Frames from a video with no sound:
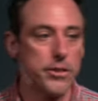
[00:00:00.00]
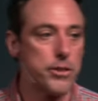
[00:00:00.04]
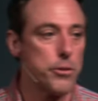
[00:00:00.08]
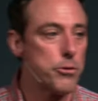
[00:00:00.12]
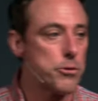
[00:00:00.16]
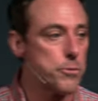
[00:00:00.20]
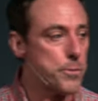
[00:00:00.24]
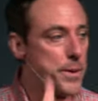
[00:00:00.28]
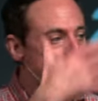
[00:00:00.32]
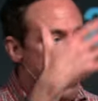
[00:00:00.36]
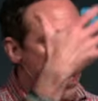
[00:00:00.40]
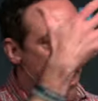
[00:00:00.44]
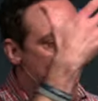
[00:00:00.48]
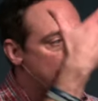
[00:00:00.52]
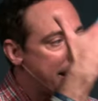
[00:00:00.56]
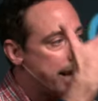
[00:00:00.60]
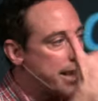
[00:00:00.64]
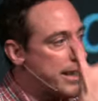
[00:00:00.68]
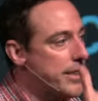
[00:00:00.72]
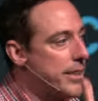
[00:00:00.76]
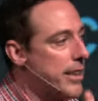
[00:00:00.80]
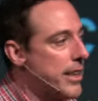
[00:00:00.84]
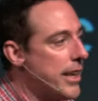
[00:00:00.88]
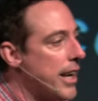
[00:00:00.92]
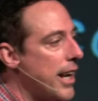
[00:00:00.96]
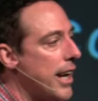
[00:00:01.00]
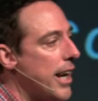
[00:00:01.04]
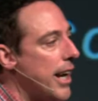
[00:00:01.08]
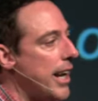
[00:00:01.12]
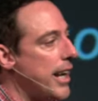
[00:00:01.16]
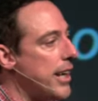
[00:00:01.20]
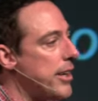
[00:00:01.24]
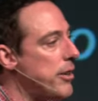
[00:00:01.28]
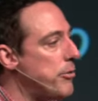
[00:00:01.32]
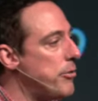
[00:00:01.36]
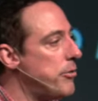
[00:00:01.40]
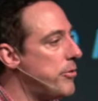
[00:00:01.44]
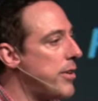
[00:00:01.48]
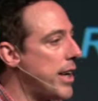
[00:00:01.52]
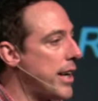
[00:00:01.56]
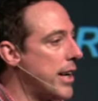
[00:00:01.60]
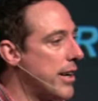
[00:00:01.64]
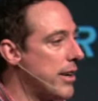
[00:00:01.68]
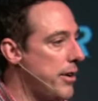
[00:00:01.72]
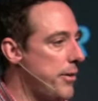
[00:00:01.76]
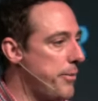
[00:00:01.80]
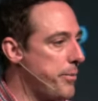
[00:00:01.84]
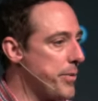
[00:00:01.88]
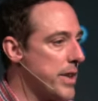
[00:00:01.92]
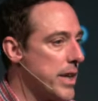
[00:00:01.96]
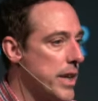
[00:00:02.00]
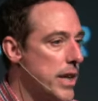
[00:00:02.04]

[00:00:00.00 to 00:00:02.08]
It was behind a veil.